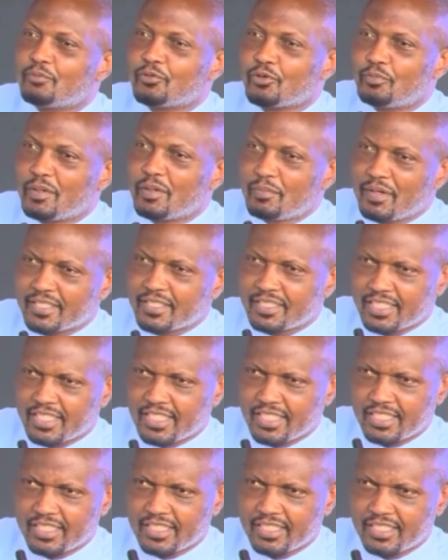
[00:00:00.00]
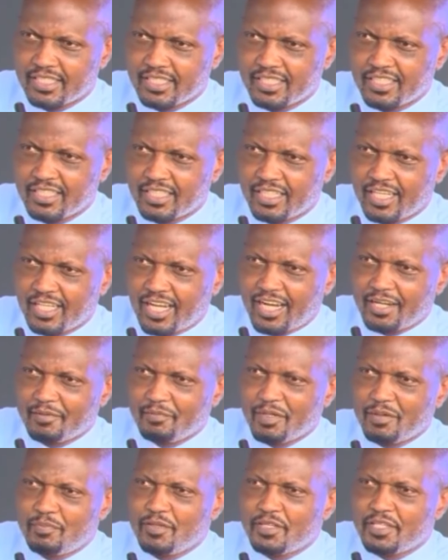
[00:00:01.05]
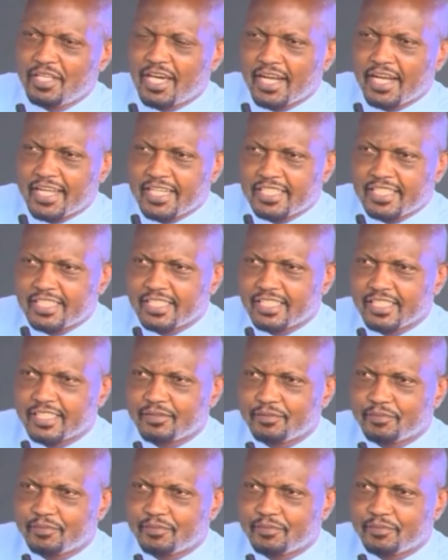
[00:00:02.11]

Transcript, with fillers: problematic. And maybe they are right.